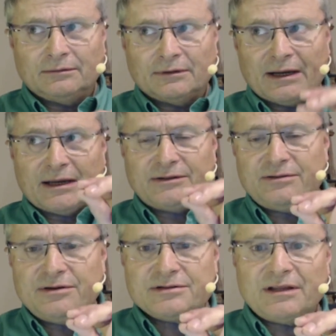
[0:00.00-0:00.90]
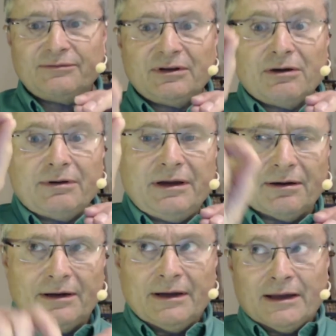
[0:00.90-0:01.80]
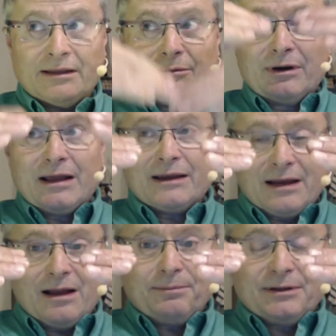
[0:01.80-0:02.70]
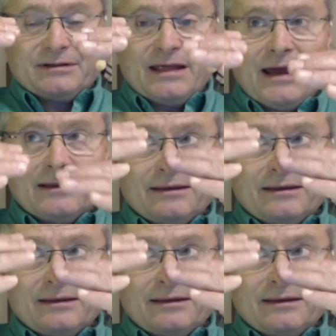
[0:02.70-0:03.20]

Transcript: I got 2 years left to go here. And then when I accomplish that,